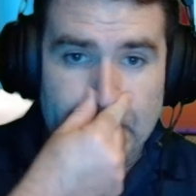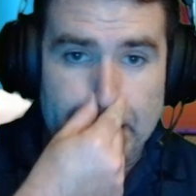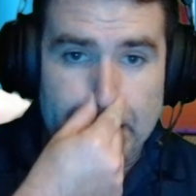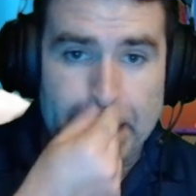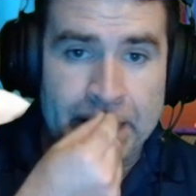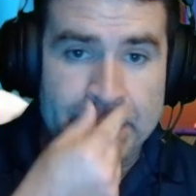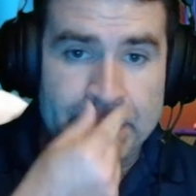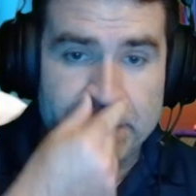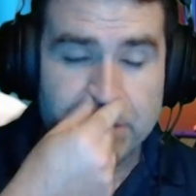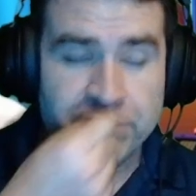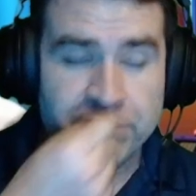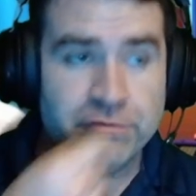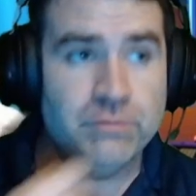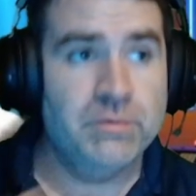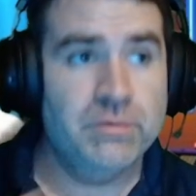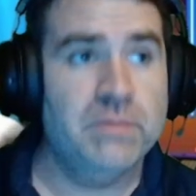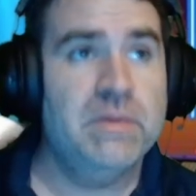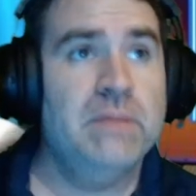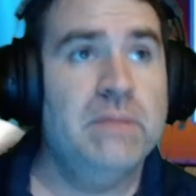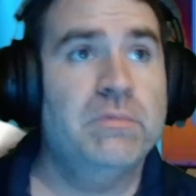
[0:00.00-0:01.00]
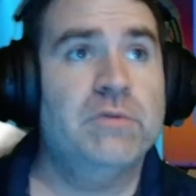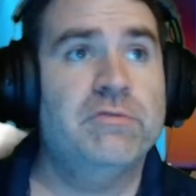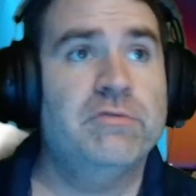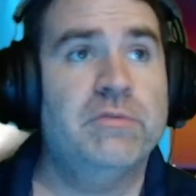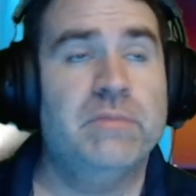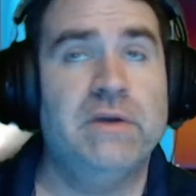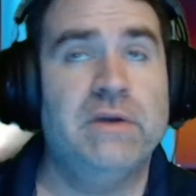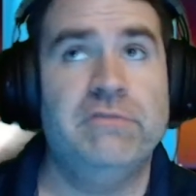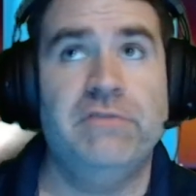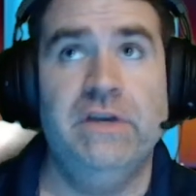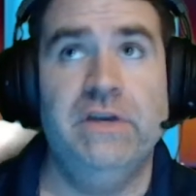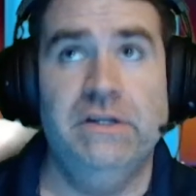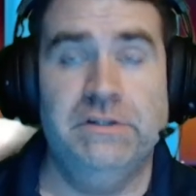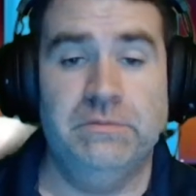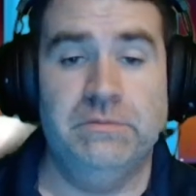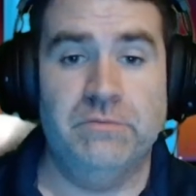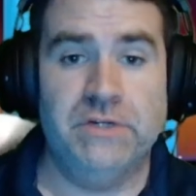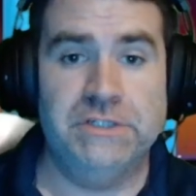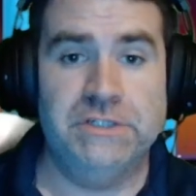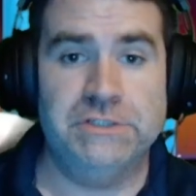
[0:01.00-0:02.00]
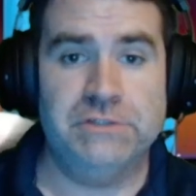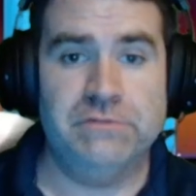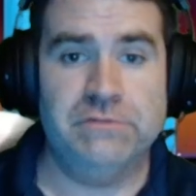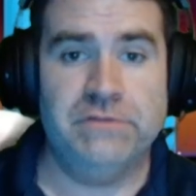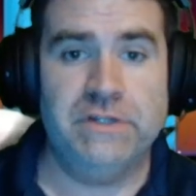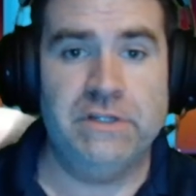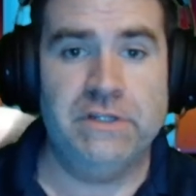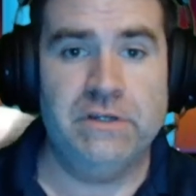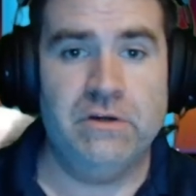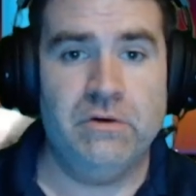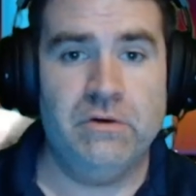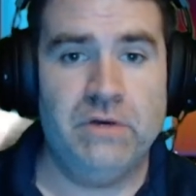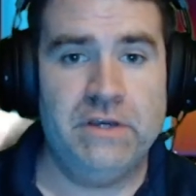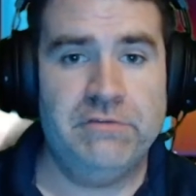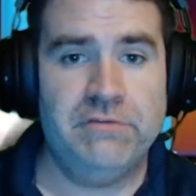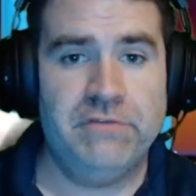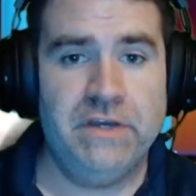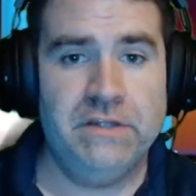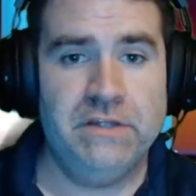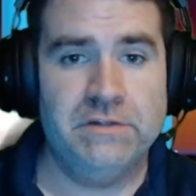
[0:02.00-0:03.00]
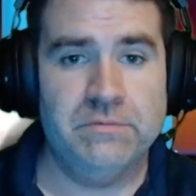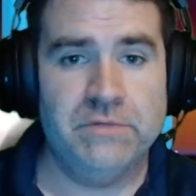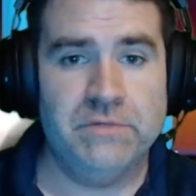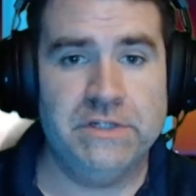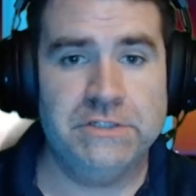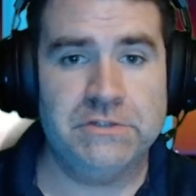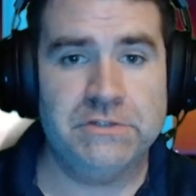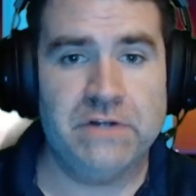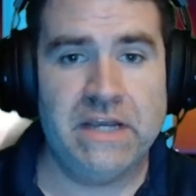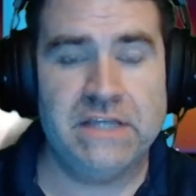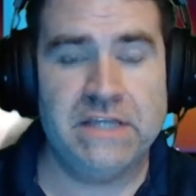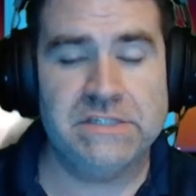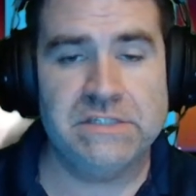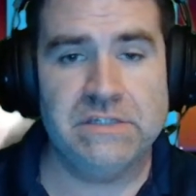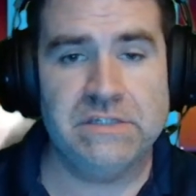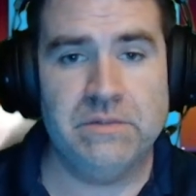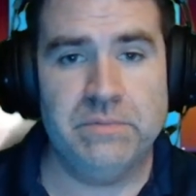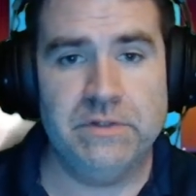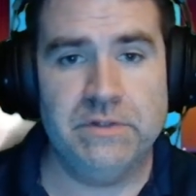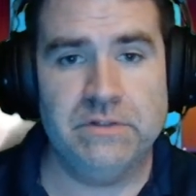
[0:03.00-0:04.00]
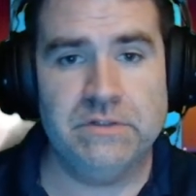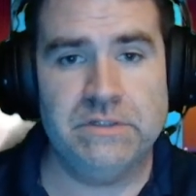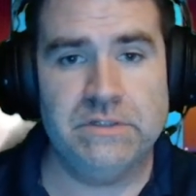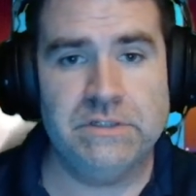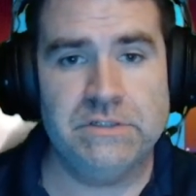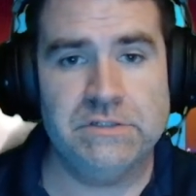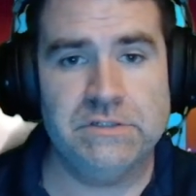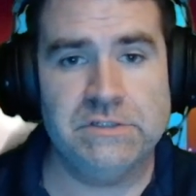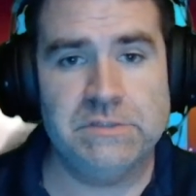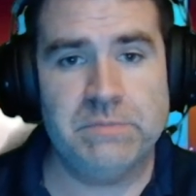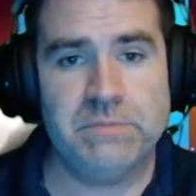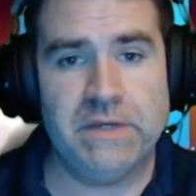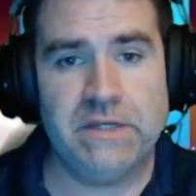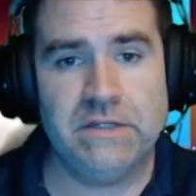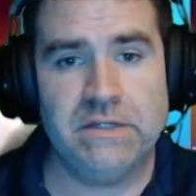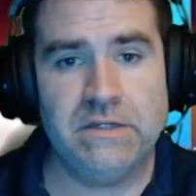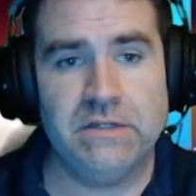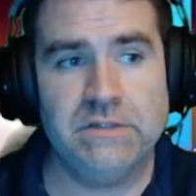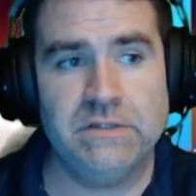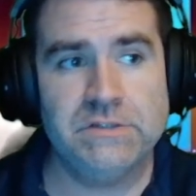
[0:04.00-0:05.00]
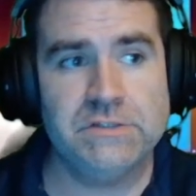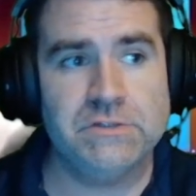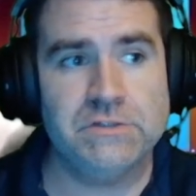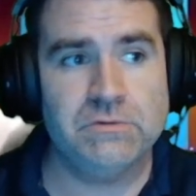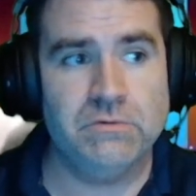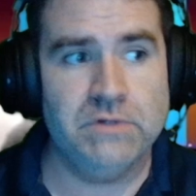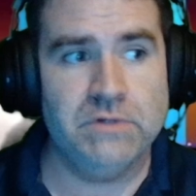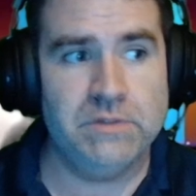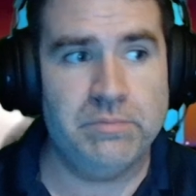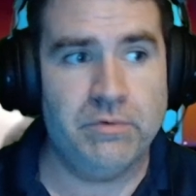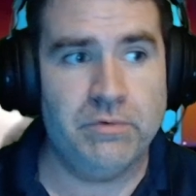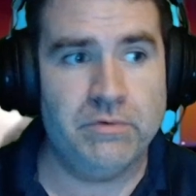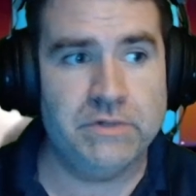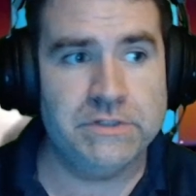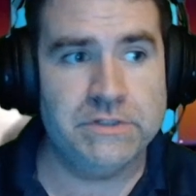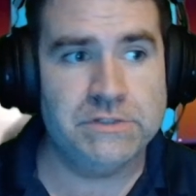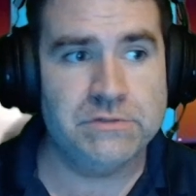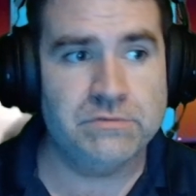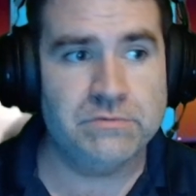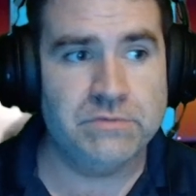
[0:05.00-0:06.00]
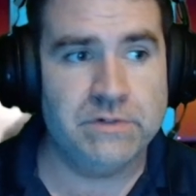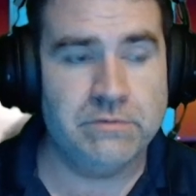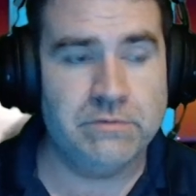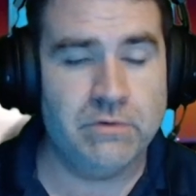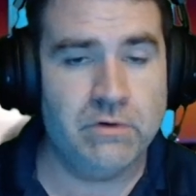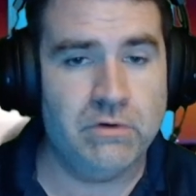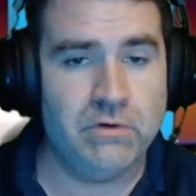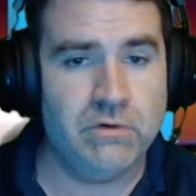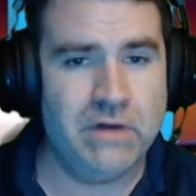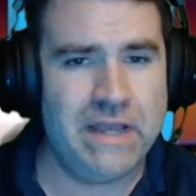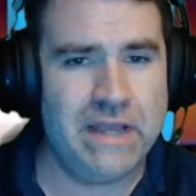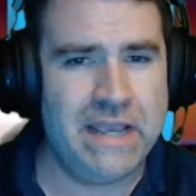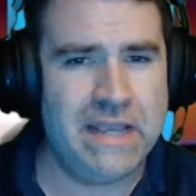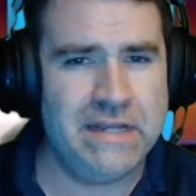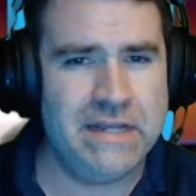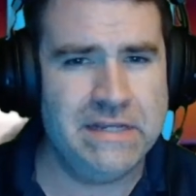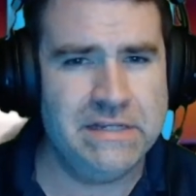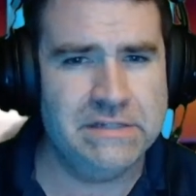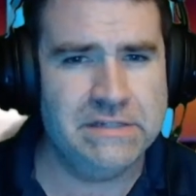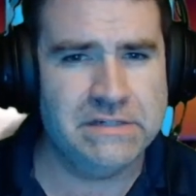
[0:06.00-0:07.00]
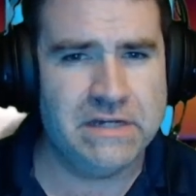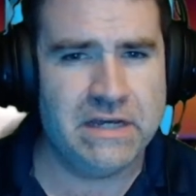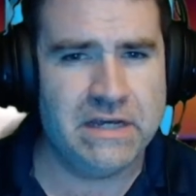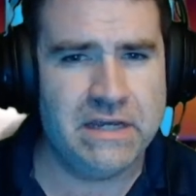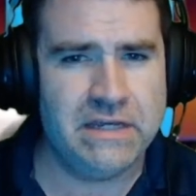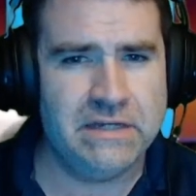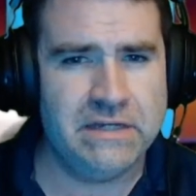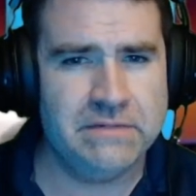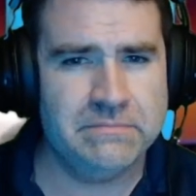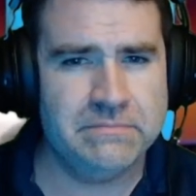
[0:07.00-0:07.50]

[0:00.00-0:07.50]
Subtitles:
And if you remember from my Phantom Ranger video, a Phantom Ranger has the ability to spend story points to reroll any die,